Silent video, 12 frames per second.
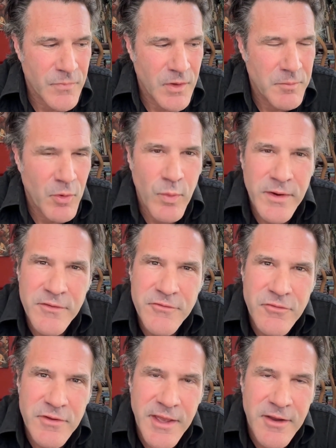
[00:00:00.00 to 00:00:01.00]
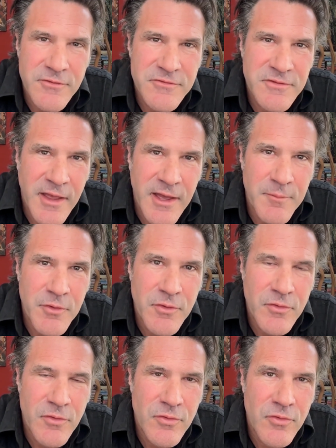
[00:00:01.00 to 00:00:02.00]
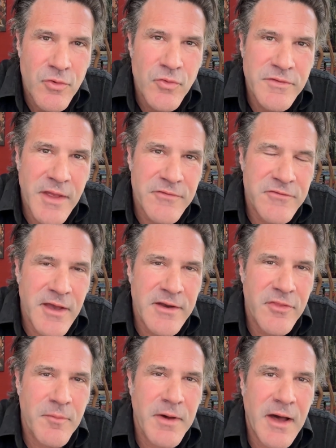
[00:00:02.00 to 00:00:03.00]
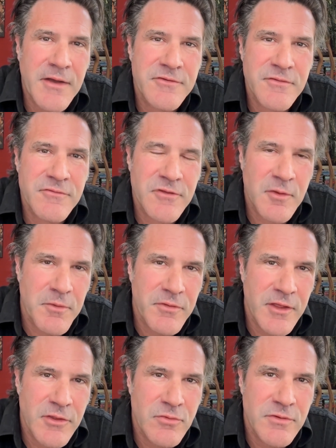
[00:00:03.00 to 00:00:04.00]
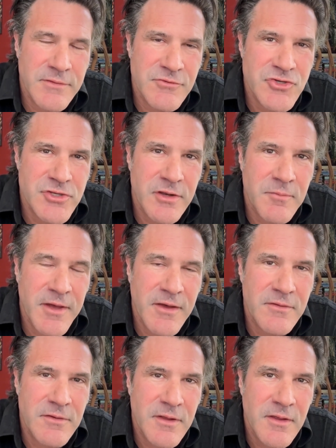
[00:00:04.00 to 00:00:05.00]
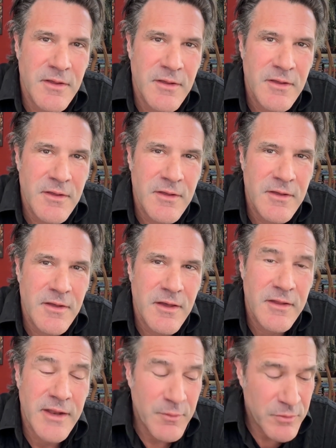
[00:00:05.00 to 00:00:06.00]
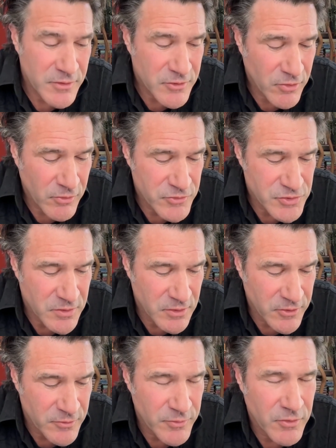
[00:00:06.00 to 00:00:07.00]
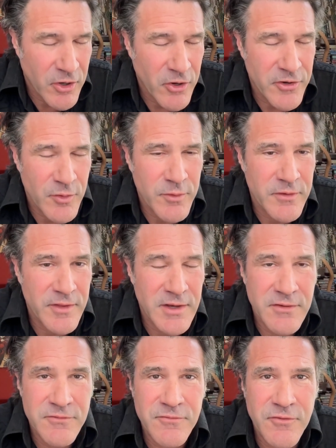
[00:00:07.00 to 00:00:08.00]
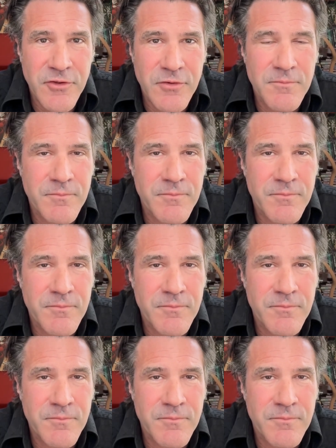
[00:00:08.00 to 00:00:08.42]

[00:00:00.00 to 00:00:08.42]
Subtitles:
But where does your care stop? Who's outside of the box of someone that you give a shit about? And I would encourage you to look real hard at where that is for you.